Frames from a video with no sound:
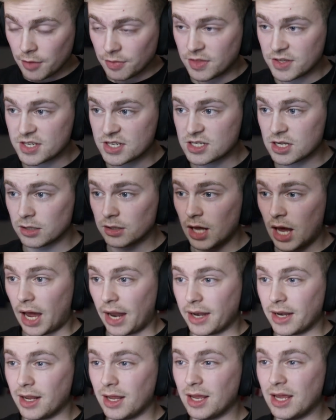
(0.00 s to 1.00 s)
This is a
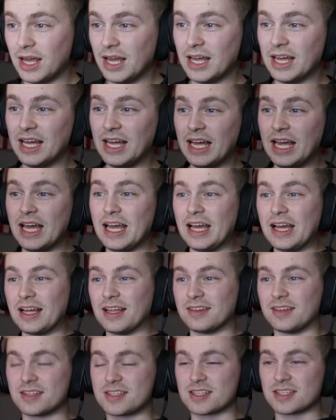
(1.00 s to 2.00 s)
lot.
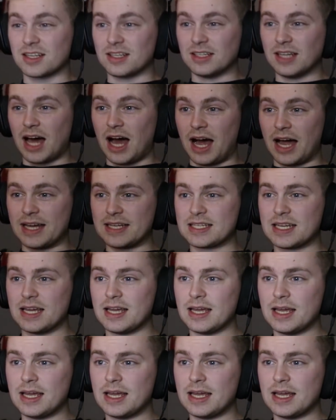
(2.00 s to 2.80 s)
This is a lot.